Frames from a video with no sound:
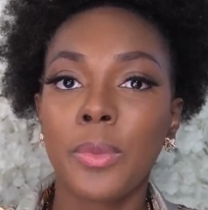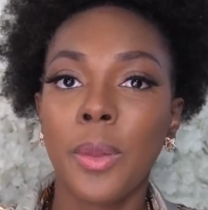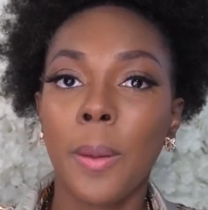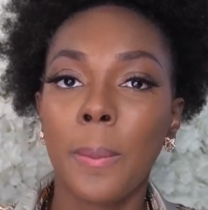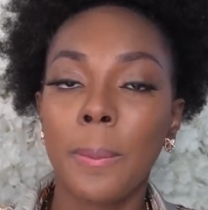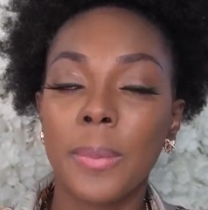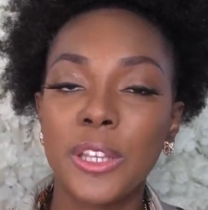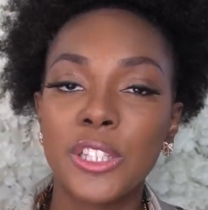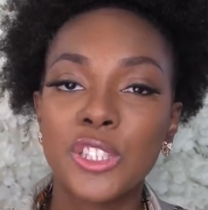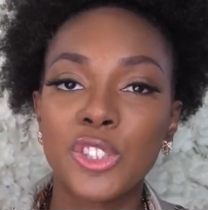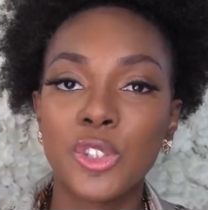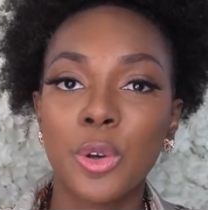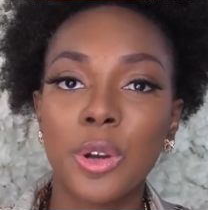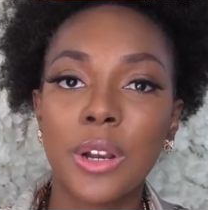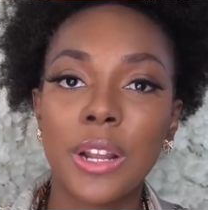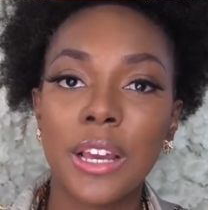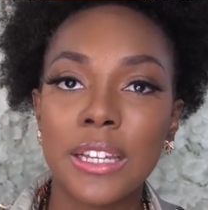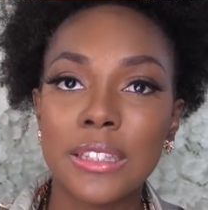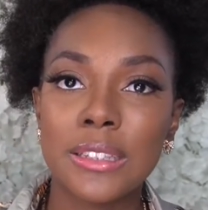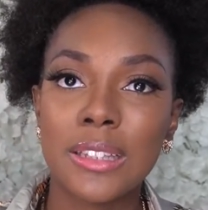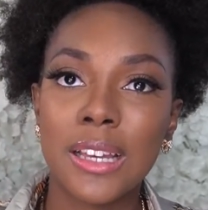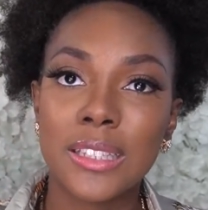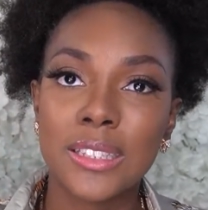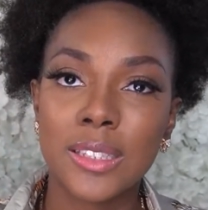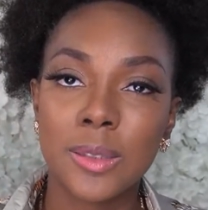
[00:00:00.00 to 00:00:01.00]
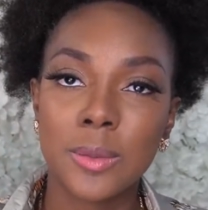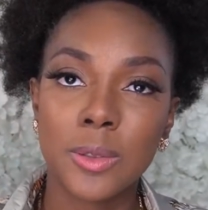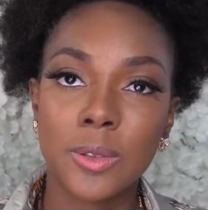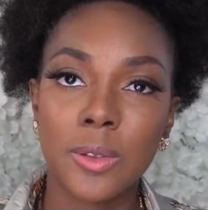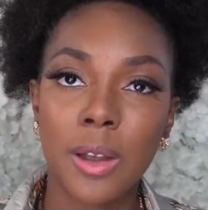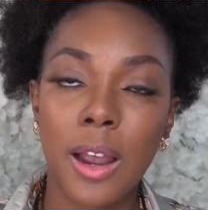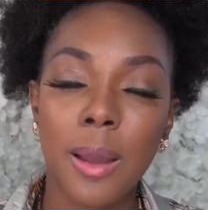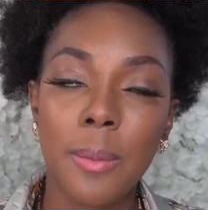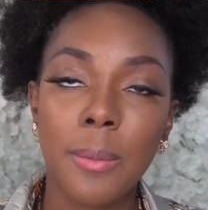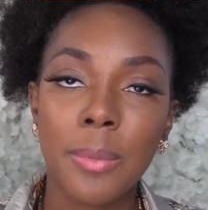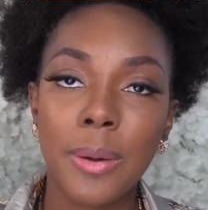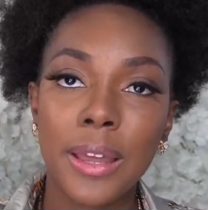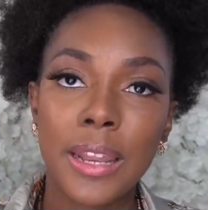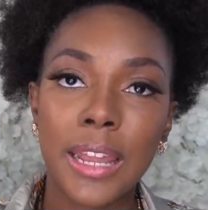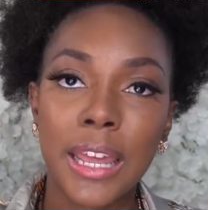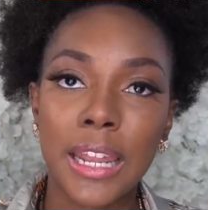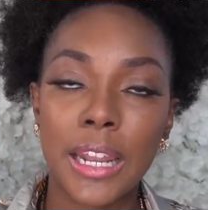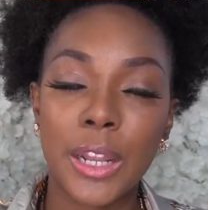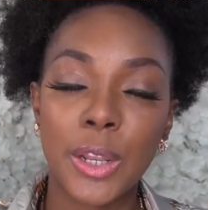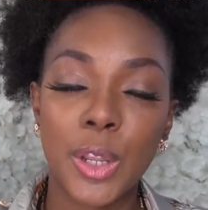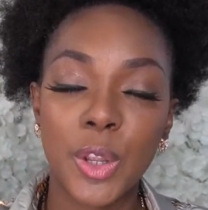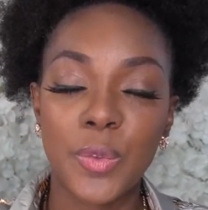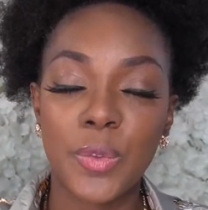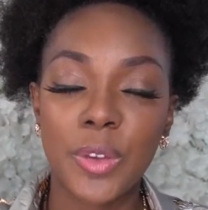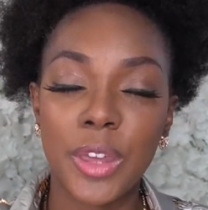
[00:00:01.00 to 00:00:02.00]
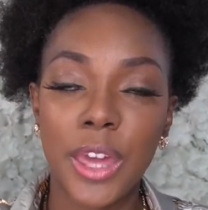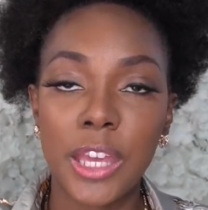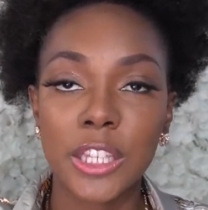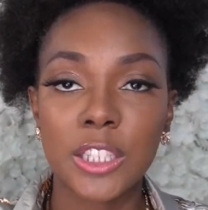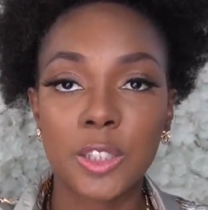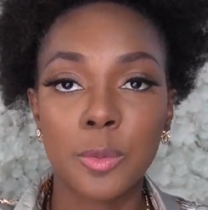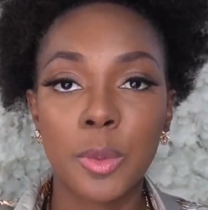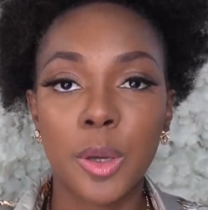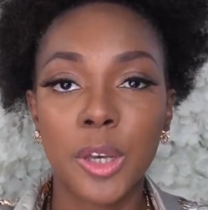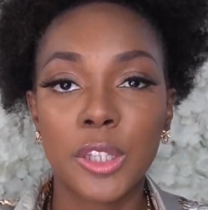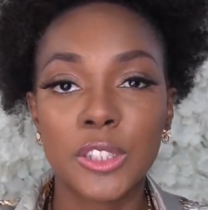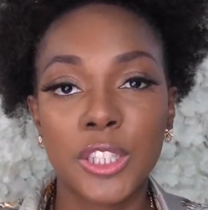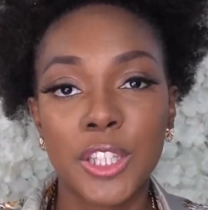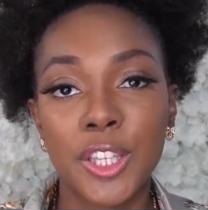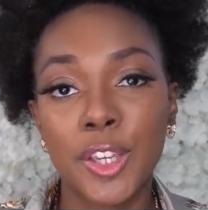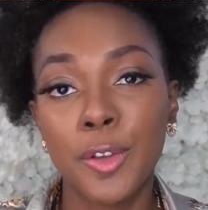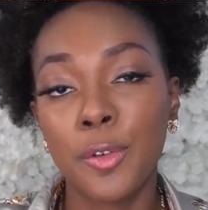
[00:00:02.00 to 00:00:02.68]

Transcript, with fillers: Be sure to hit that subscribe button and a notification bell so you